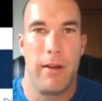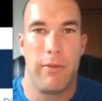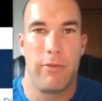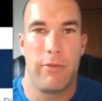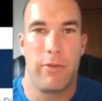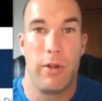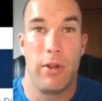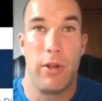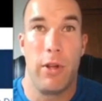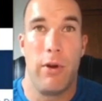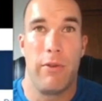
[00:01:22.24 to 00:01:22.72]

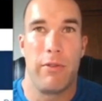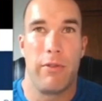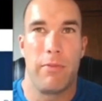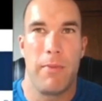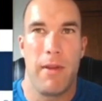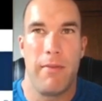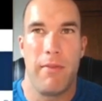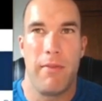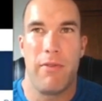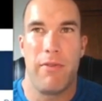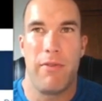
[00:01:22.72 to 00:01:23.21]
for a loan from
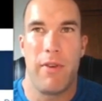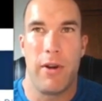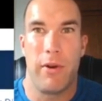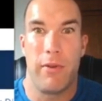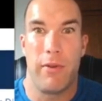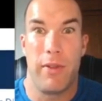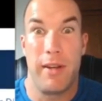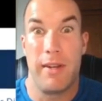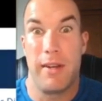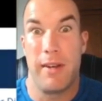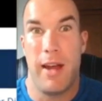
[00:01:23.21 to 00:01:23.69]
Navy Federal,
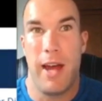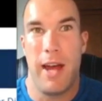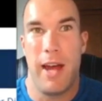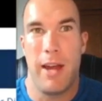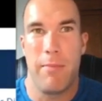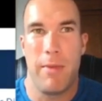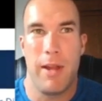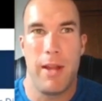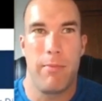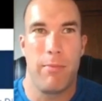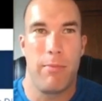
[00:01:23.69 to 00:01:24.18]
and they denied me.